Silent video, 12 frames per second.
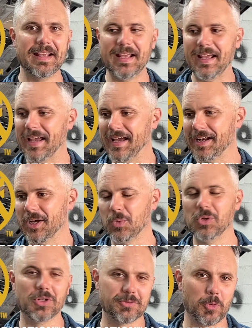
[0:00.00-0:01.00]
And
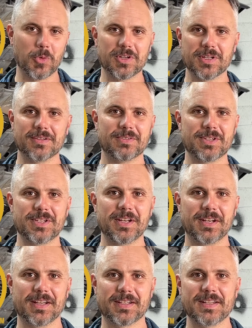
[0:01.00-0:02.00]
we'll look forward to seeing
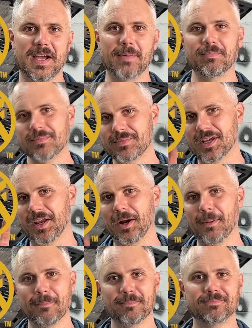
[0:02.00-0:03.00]
you next time. Take
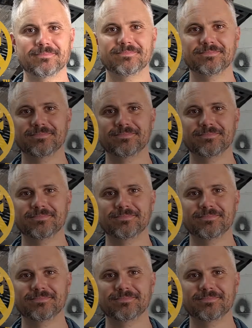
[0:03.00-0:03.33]
care.